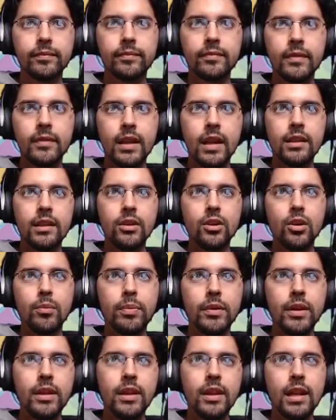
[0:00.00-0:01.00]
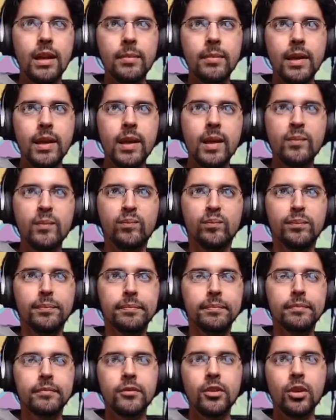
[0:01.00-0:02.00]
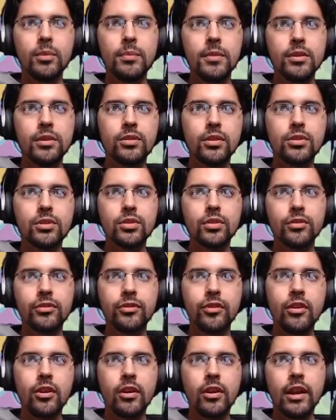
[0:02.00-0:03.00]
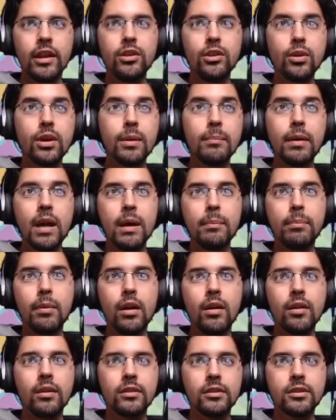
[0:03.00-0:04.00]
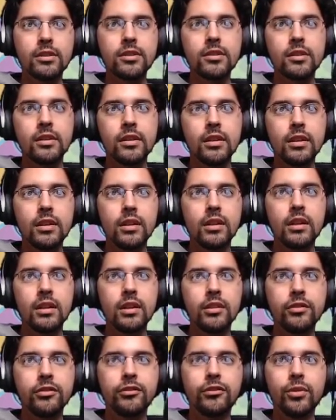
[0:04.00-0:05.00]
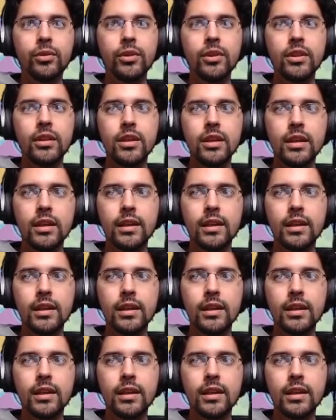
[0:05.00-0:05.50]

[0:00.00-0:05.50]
Yeah, the opening anime. No music so far. And you can buy balls for the